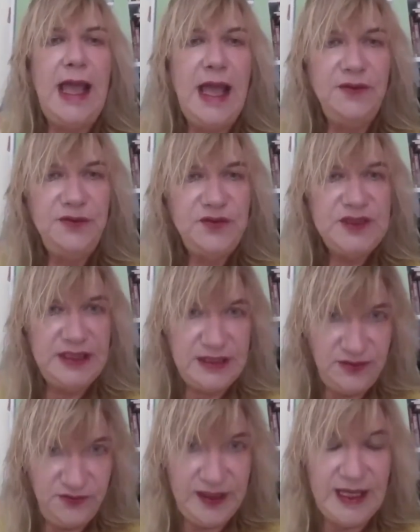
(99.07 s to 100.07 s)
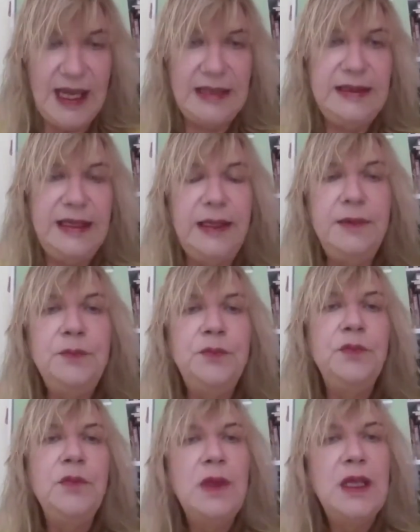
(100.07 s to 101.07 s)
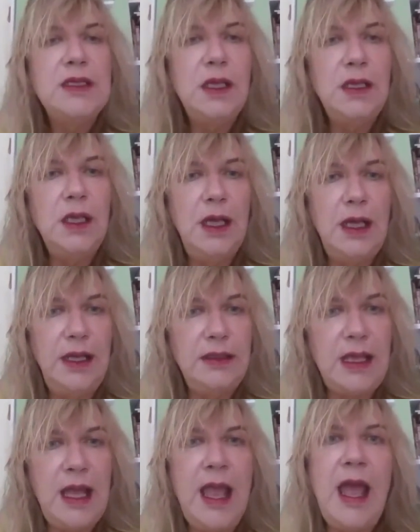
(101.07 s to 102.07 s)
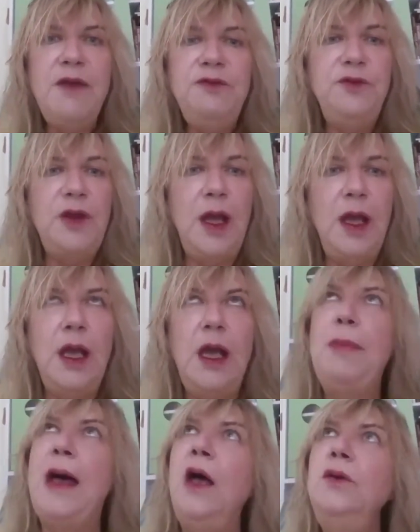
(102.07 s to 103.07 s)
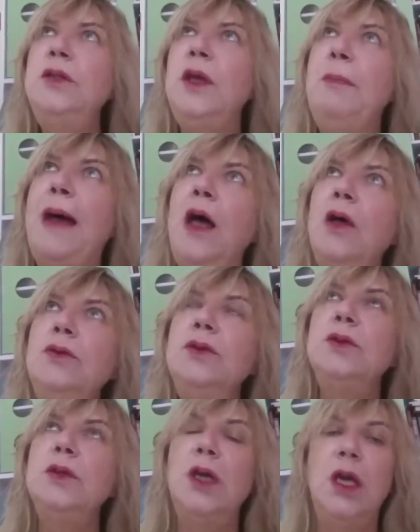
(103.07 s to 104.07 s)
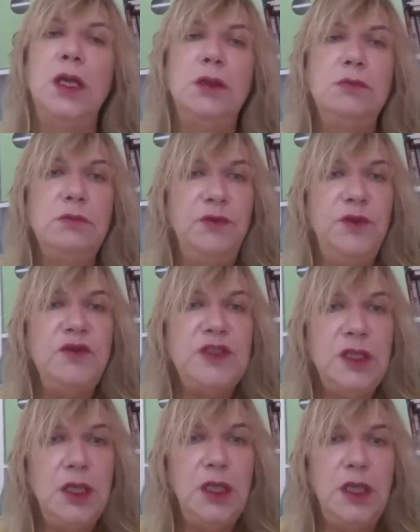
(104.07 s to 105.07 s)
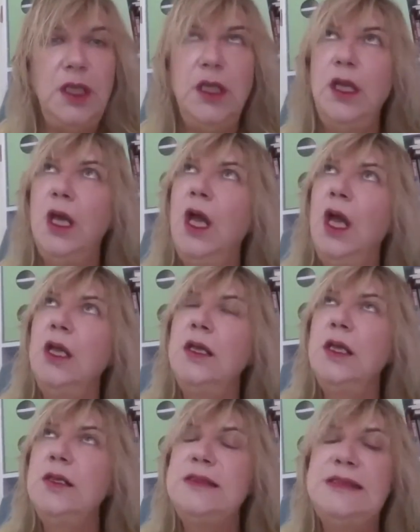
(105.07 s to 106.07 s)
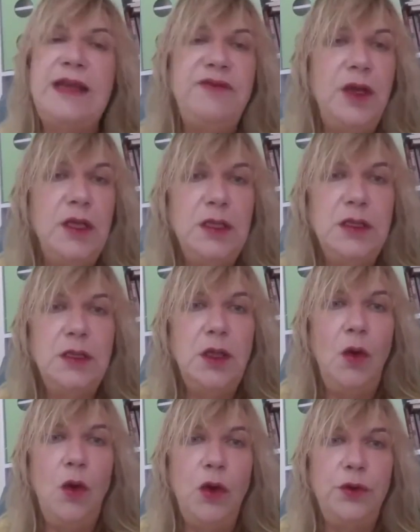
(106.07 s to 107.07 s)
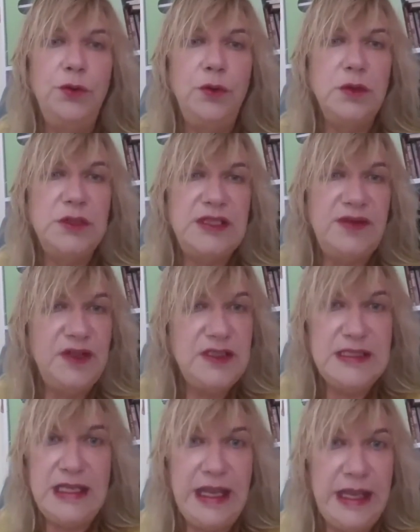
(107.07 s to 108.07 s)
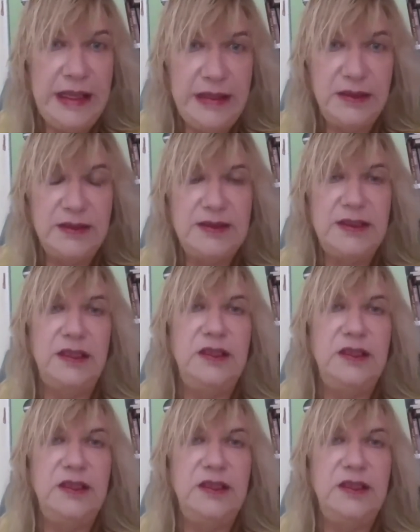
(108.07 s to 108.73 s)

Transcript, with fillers: have certificate. Uh, I have uh, about about uh, 57 or 78